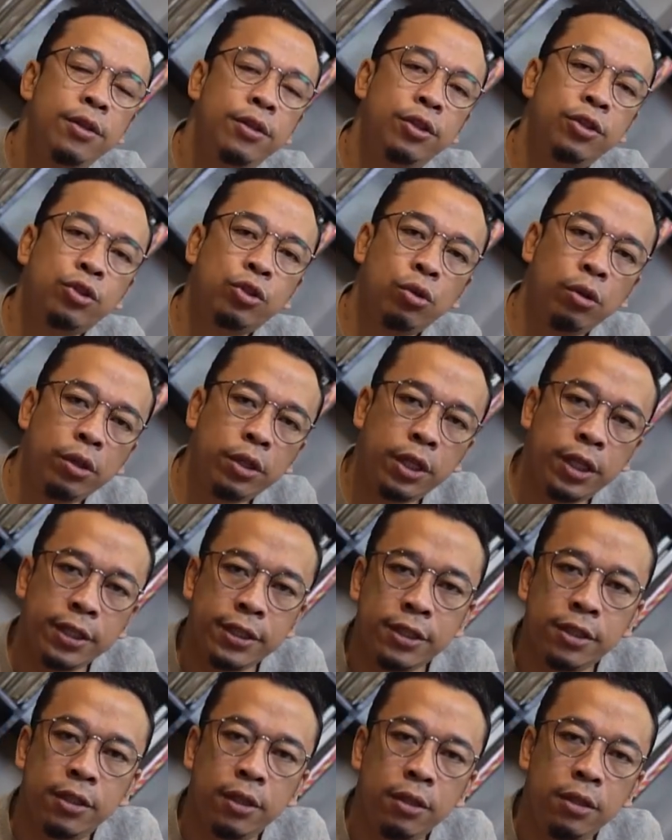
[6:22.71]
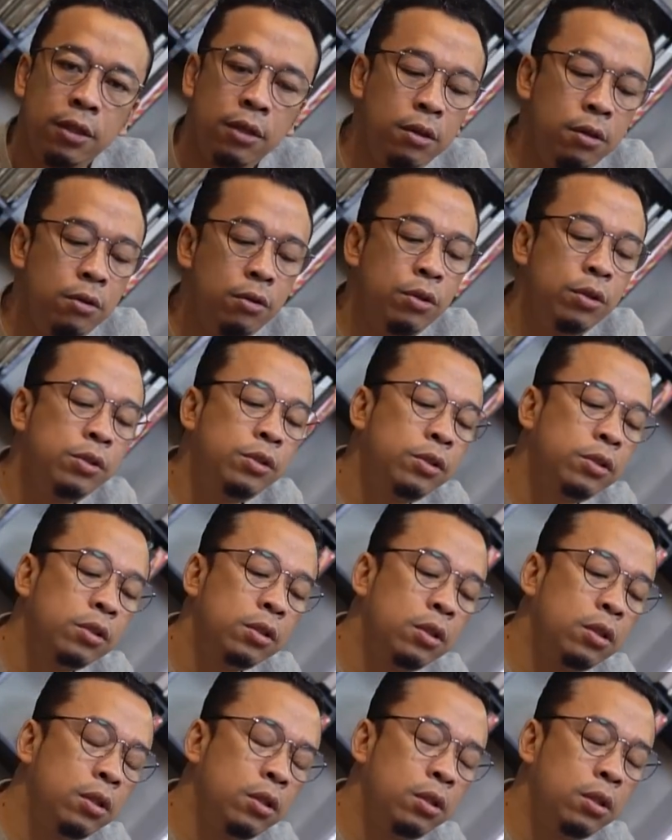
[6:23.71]
the shortcuts that you use
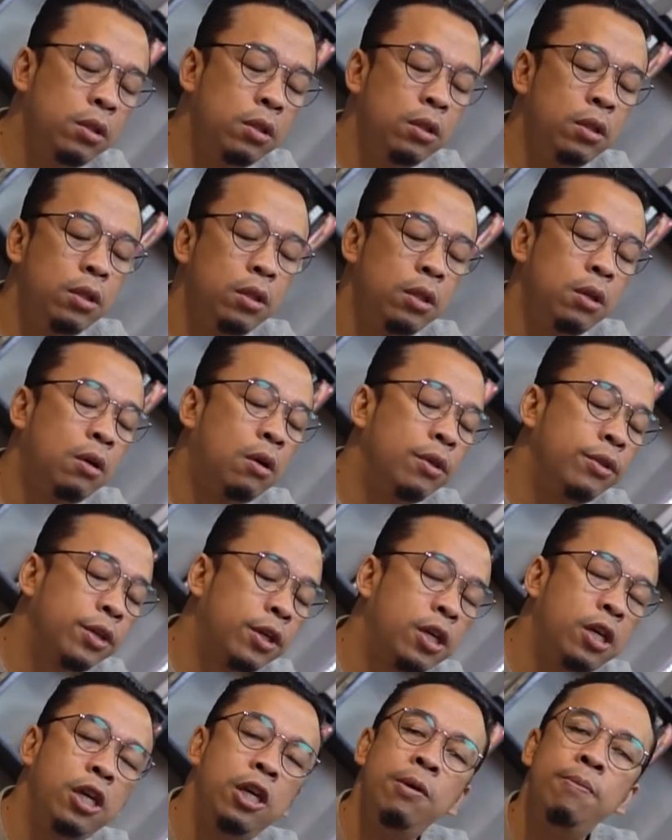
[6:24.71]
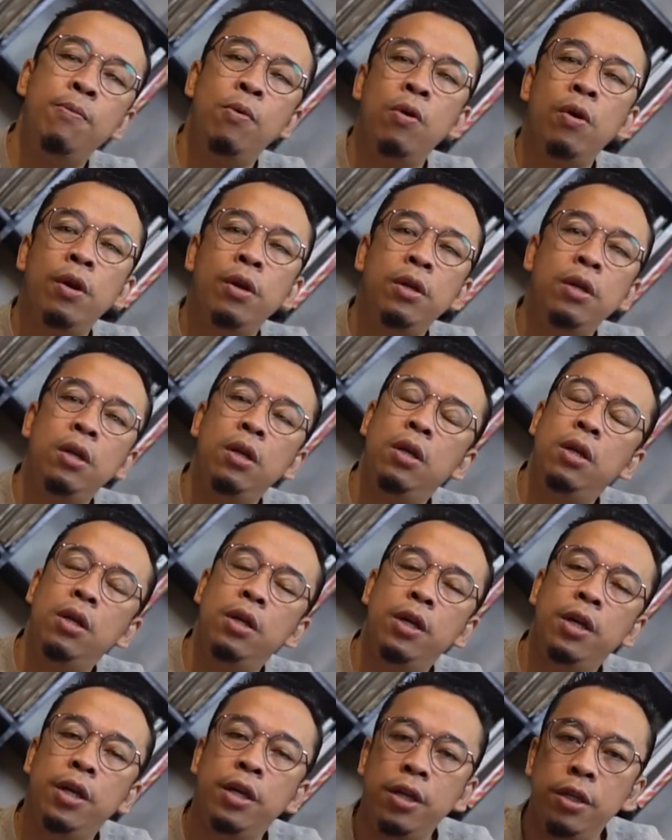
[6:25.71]
on the keyboard
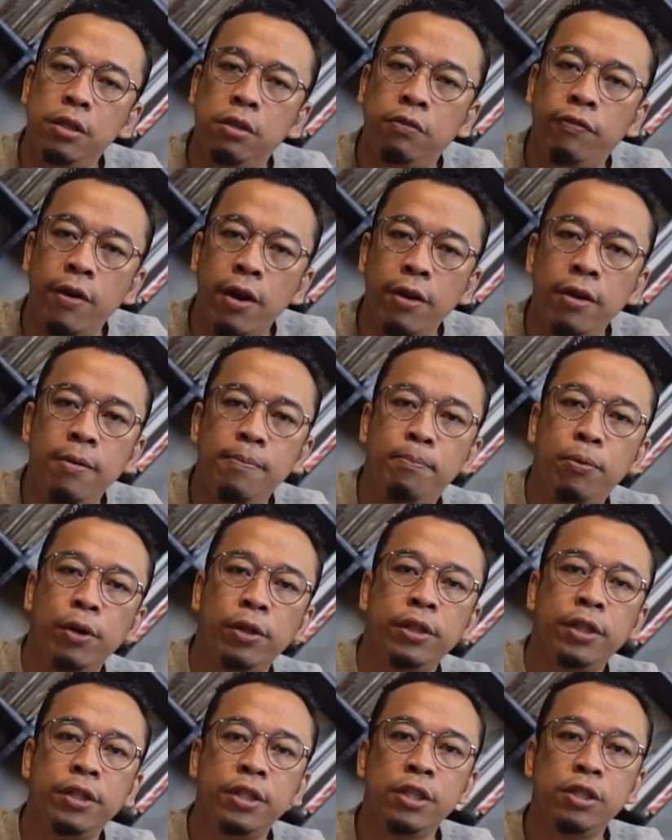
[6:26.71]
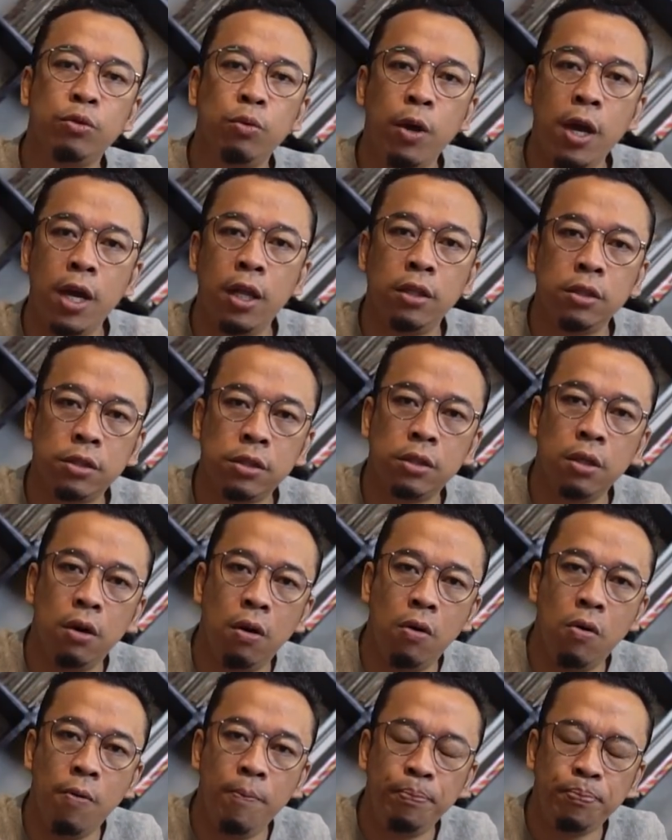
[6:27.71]
is very important as well.
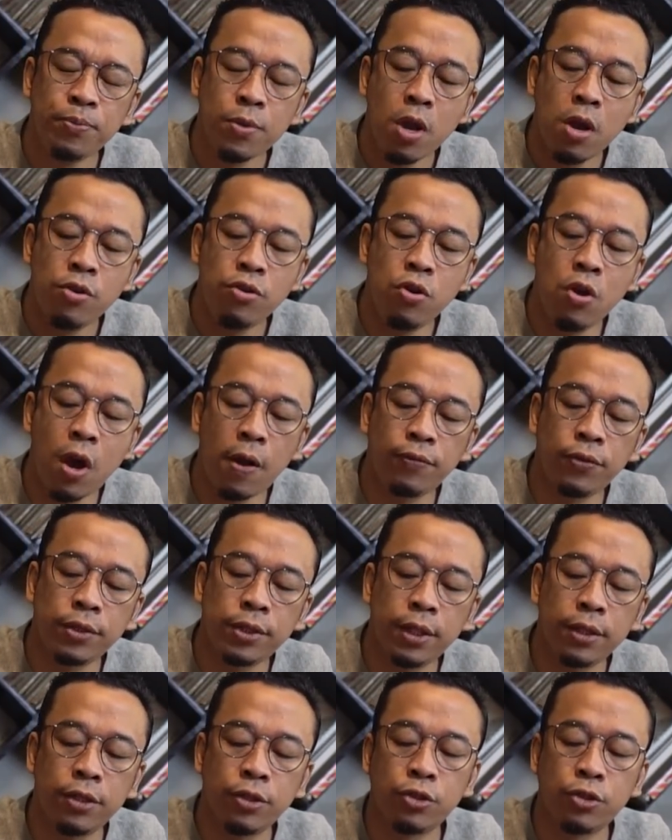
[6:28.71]
So you have to set the